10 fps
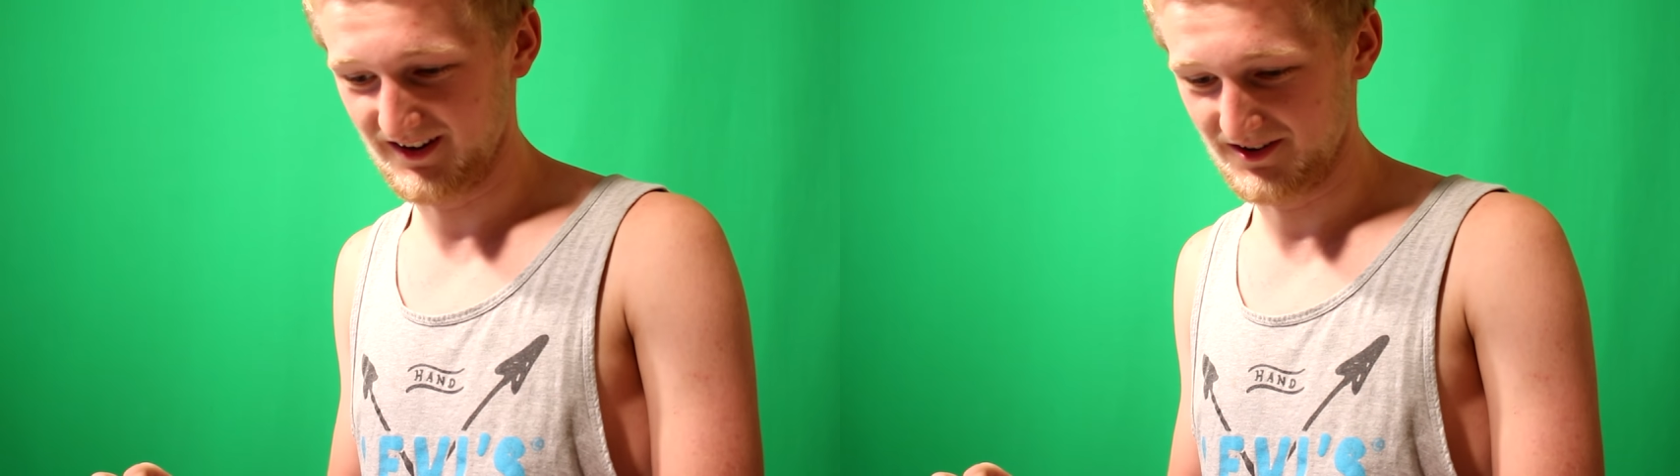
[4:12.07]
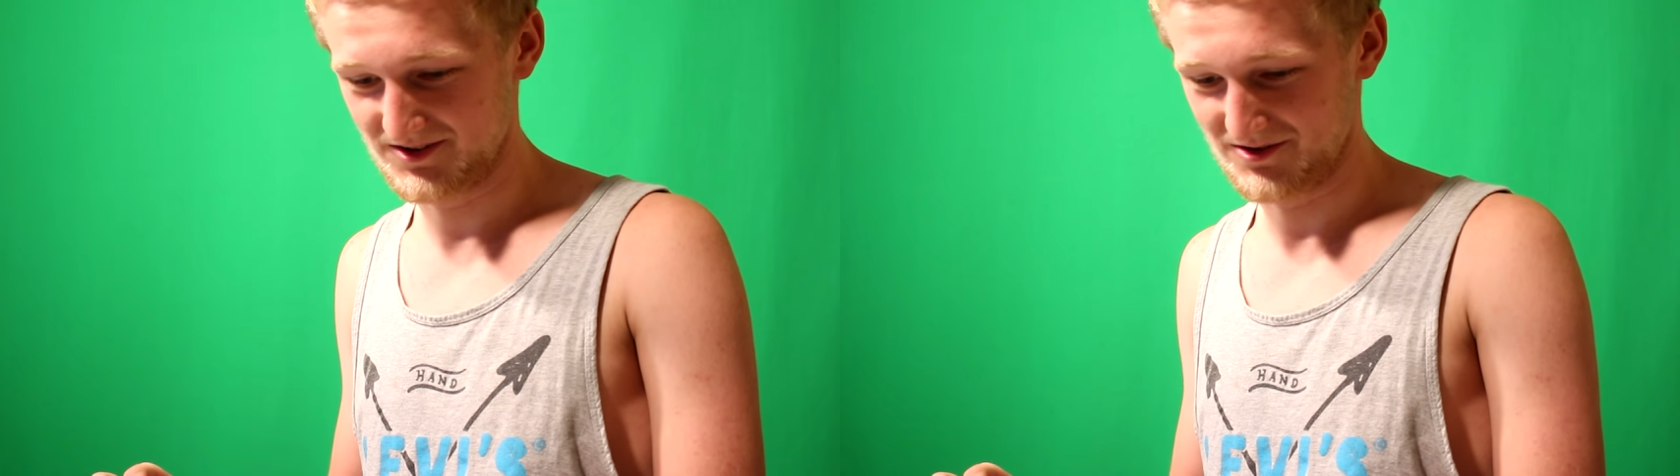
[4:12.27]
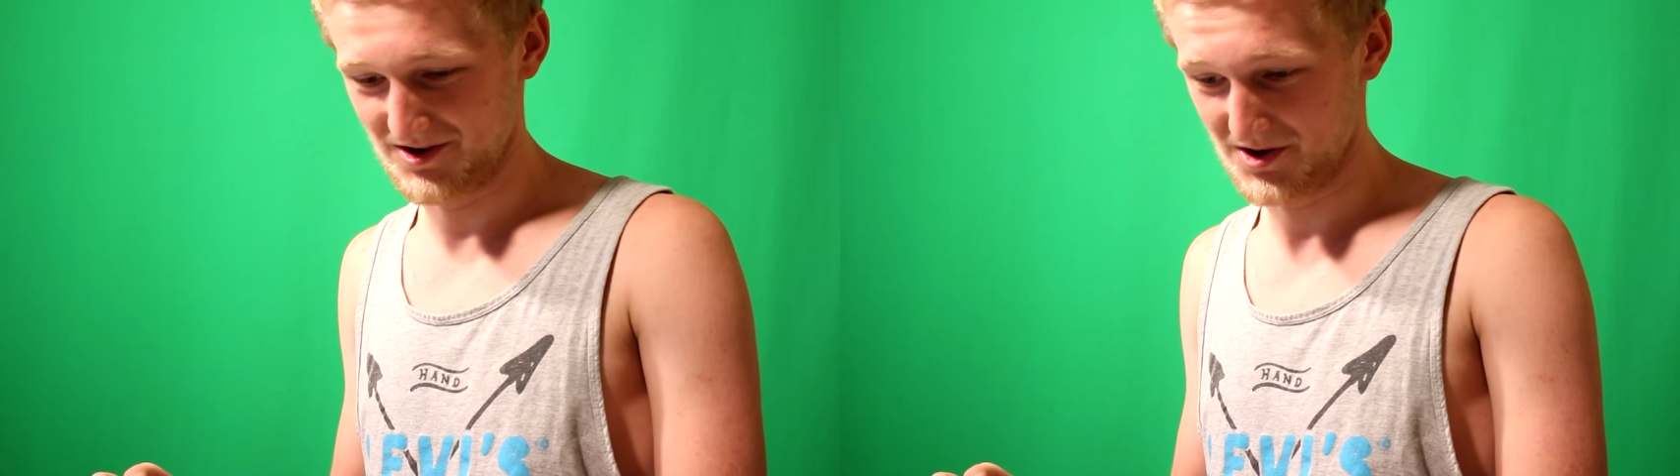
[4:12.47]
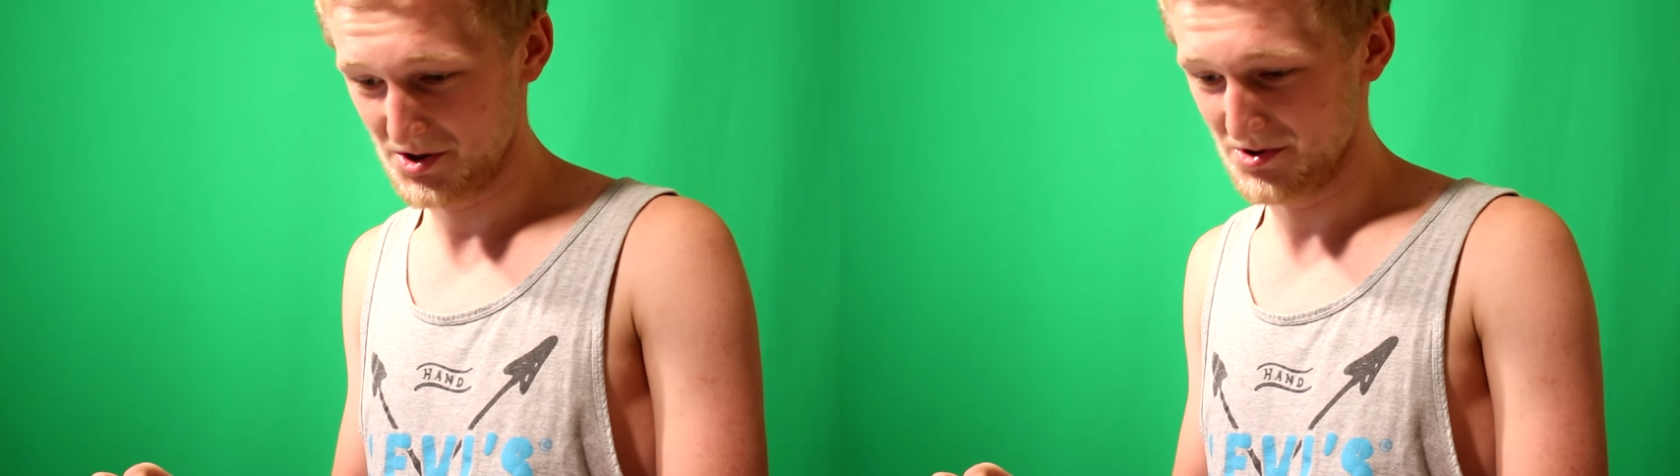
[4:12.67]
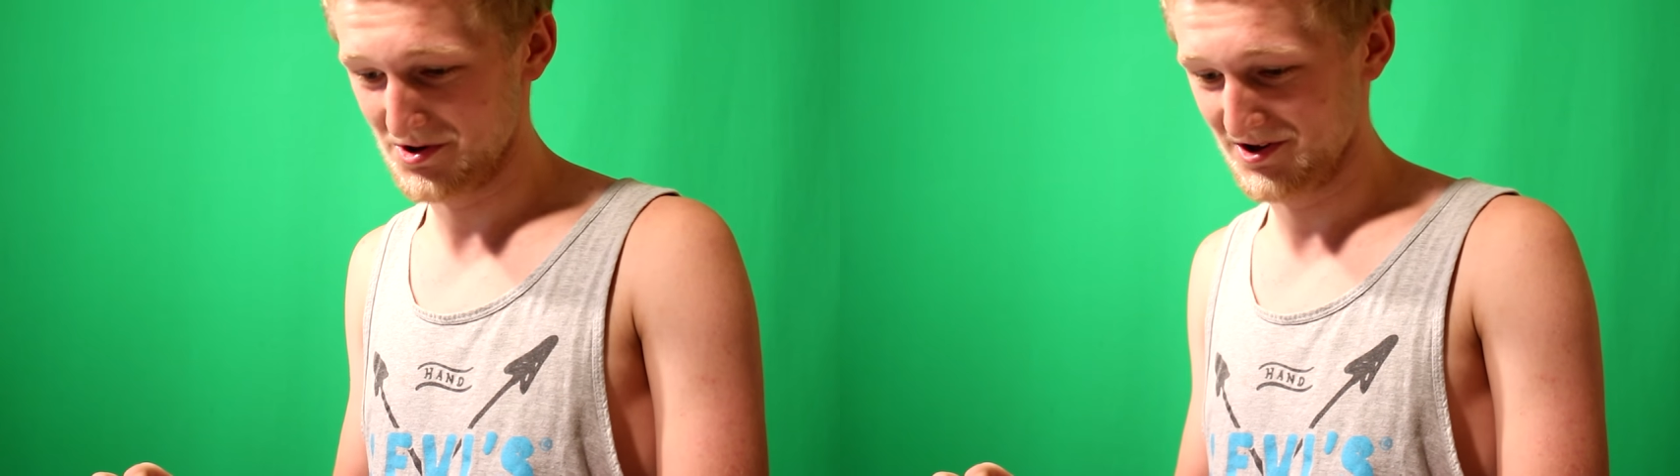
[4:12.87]
It looks really
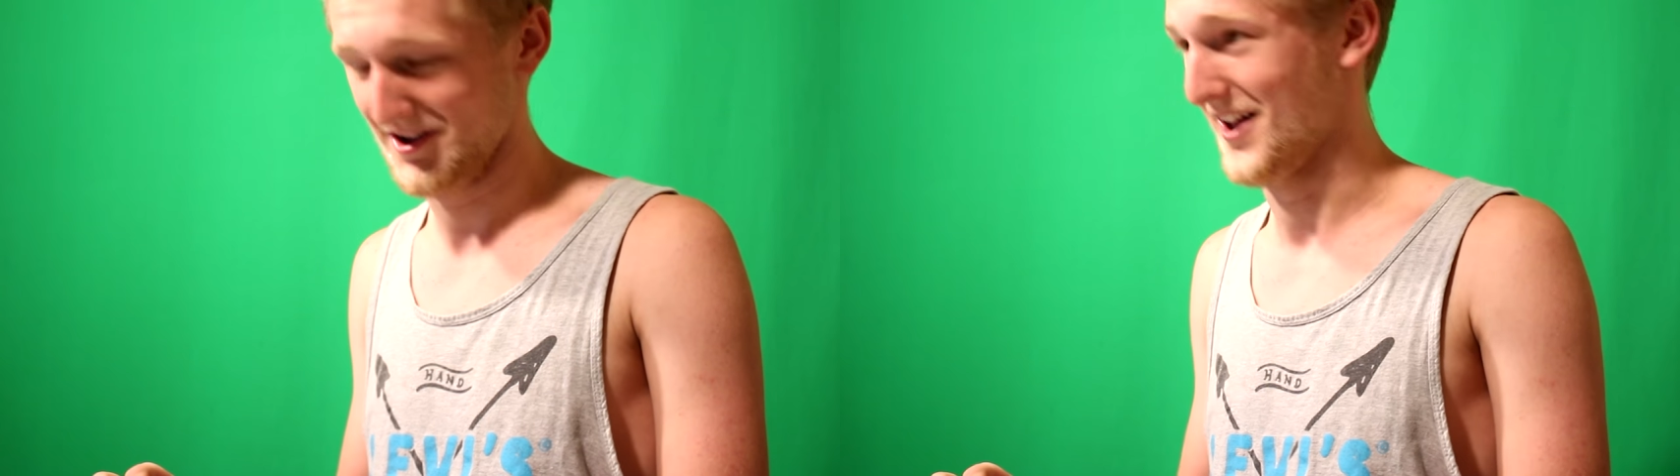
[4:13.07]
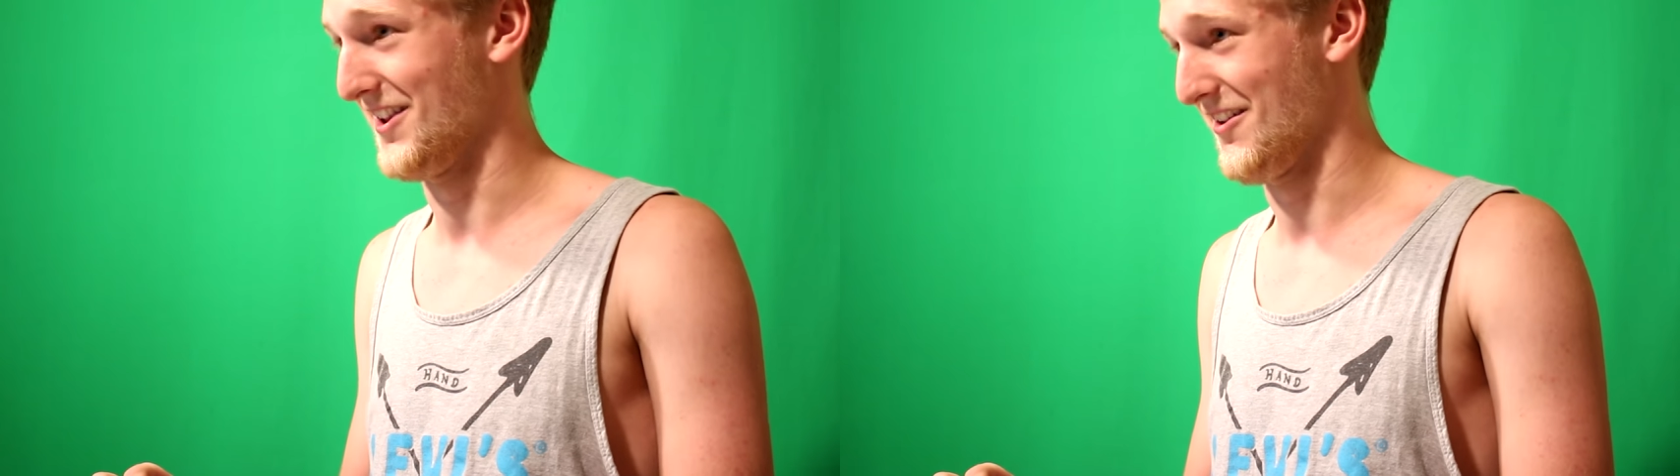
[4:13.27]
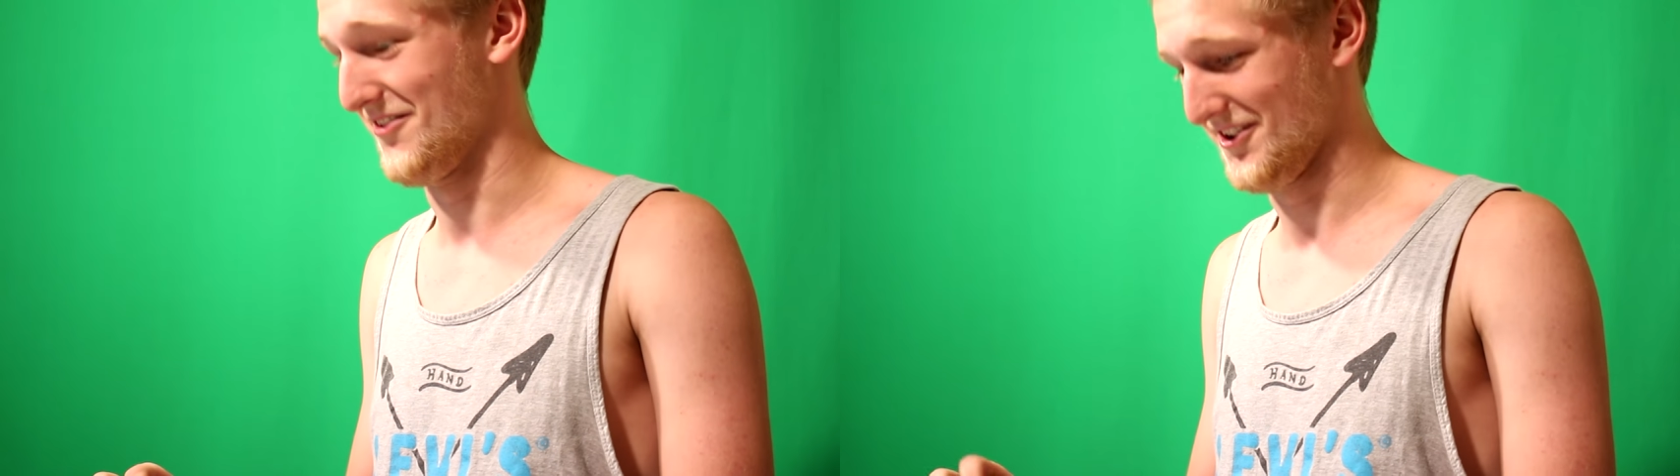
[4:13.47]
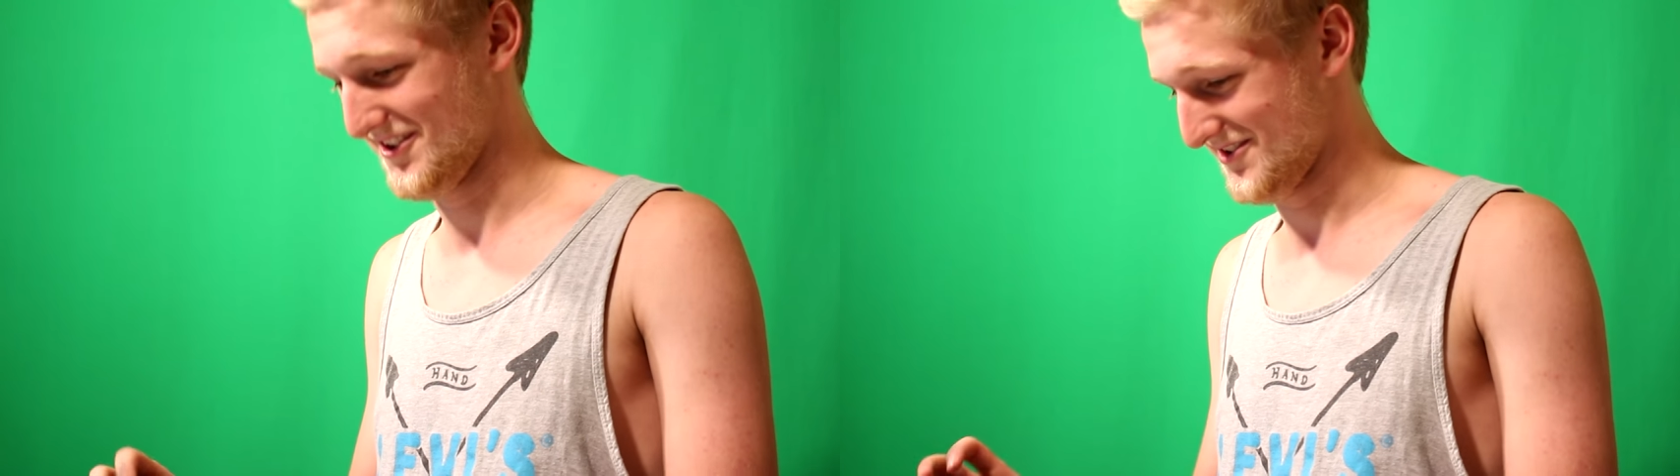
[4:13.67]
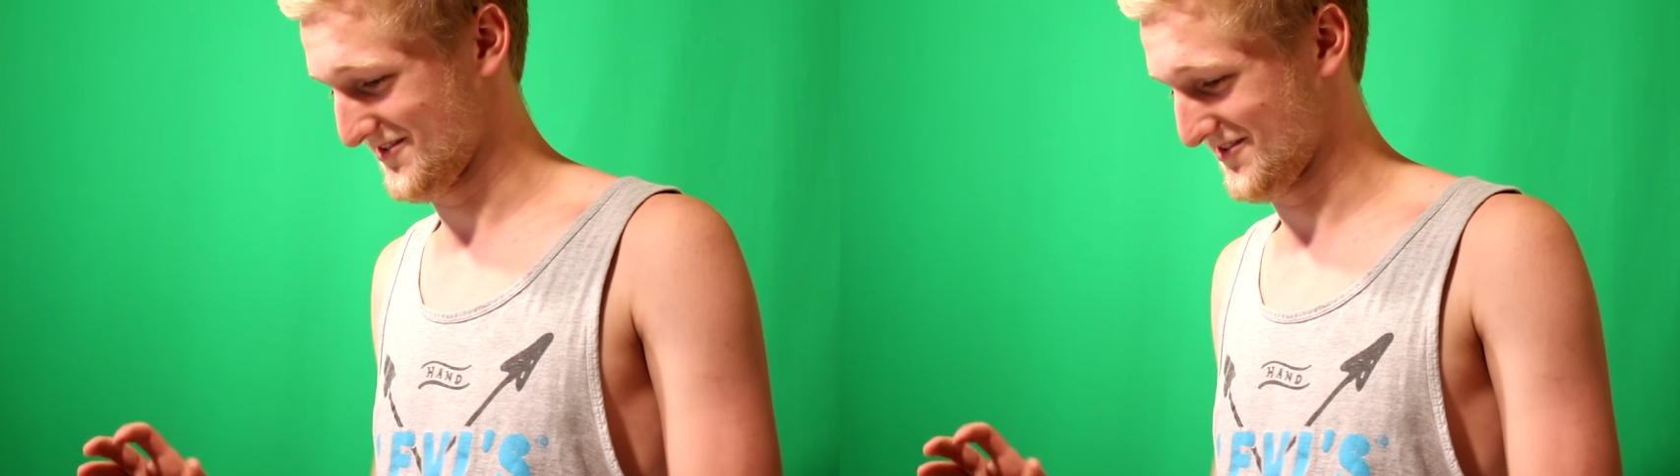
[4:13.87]
cool. I love it.